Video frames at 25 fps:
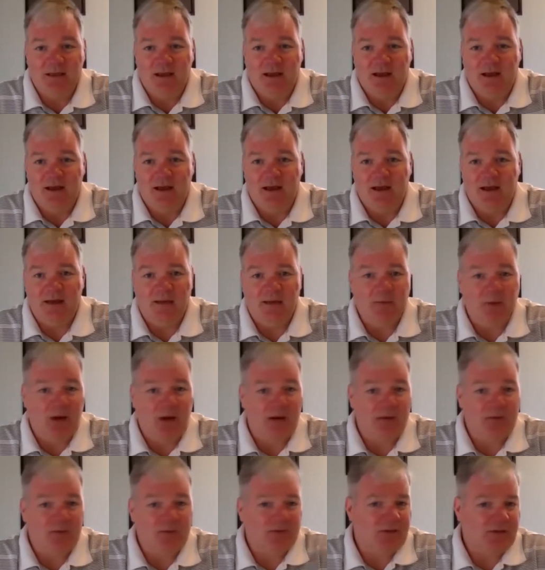and a
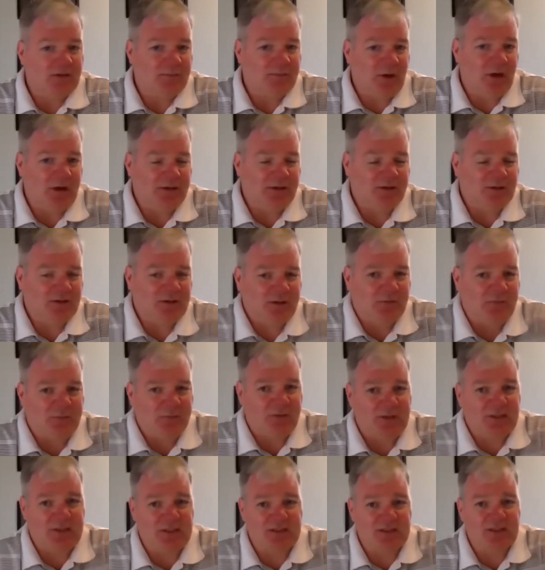partnership
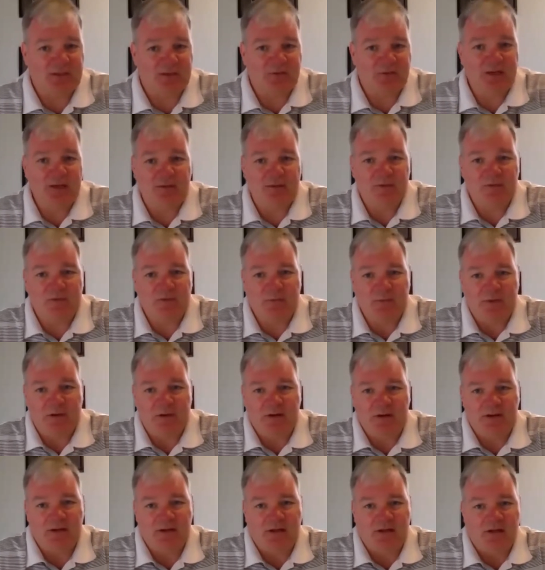with Extreme to
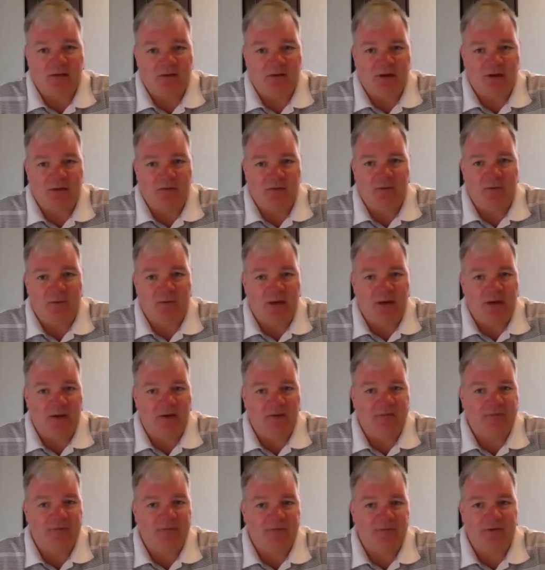build an incredible,
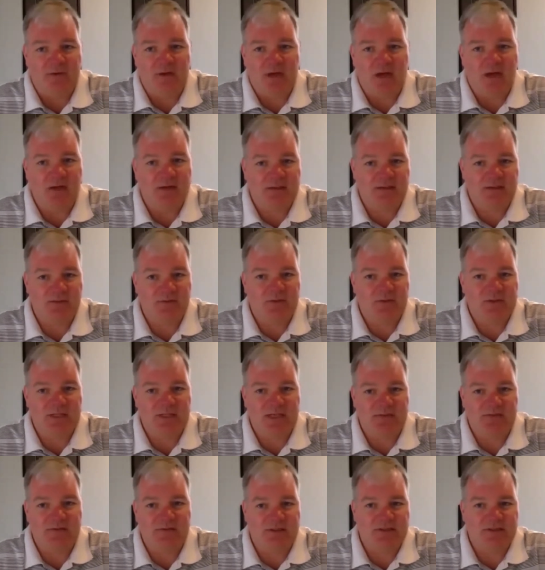powerful,
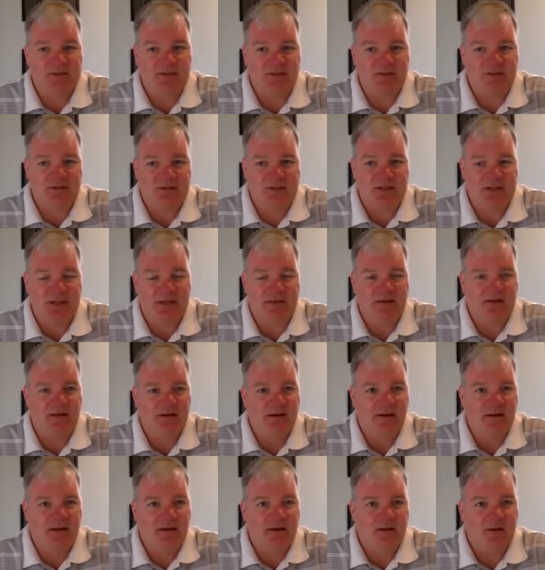customer-centric solution.
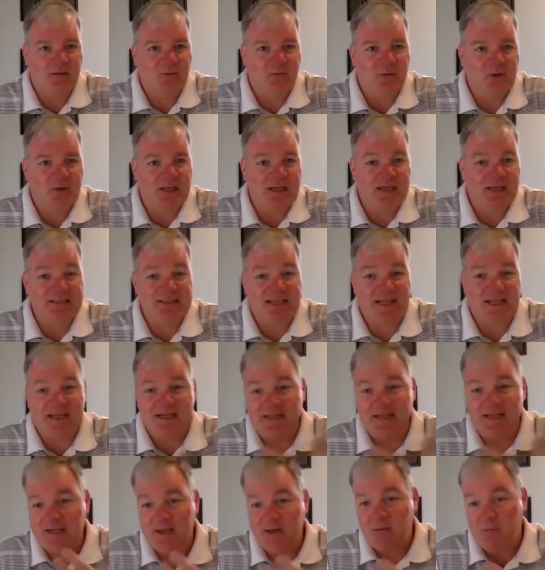I'm really excited
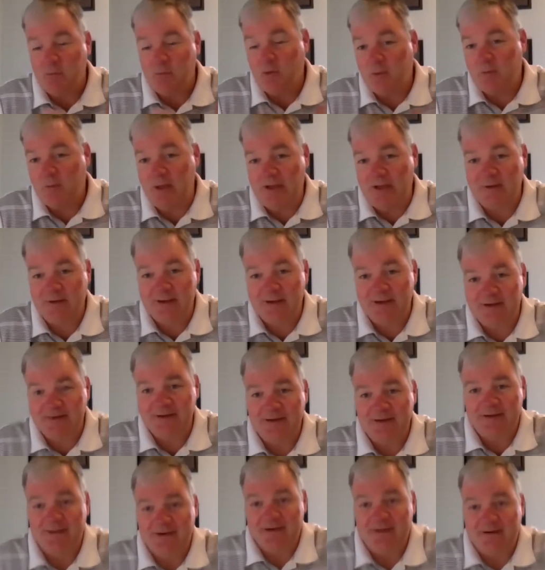to hear more about it.
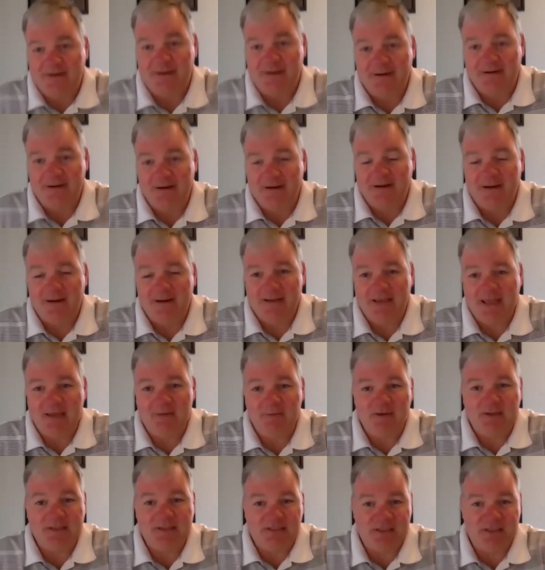I can't
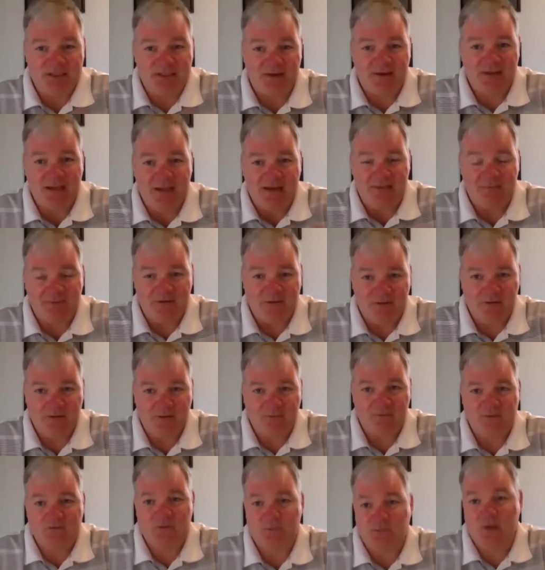wait to share that with
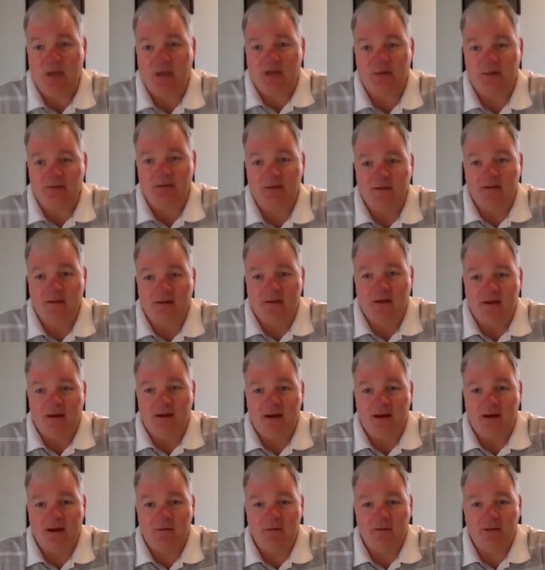you as well.
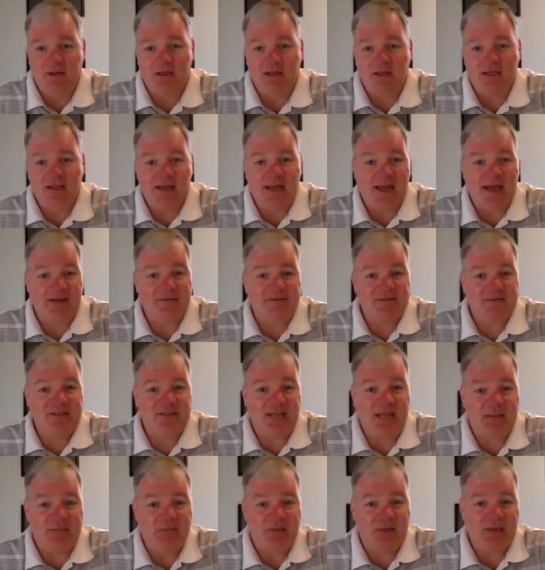We're lucky to have
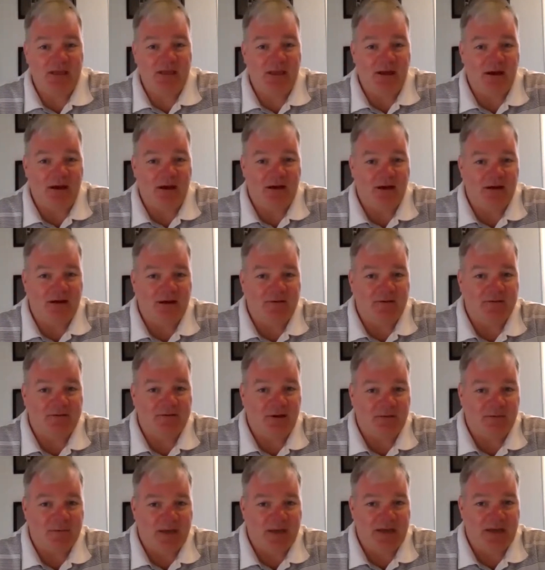Jamey
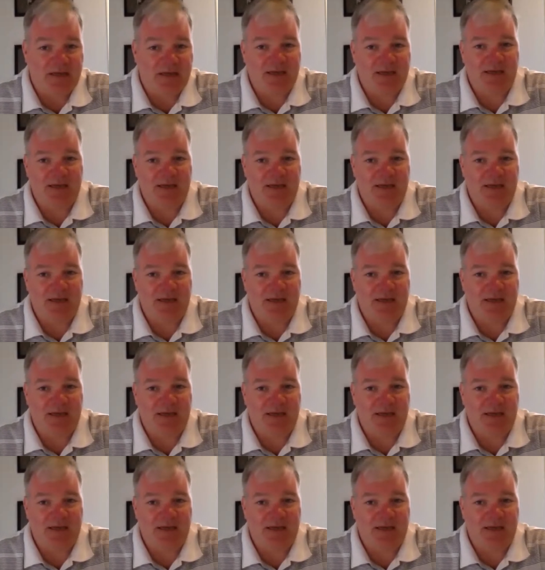Vumback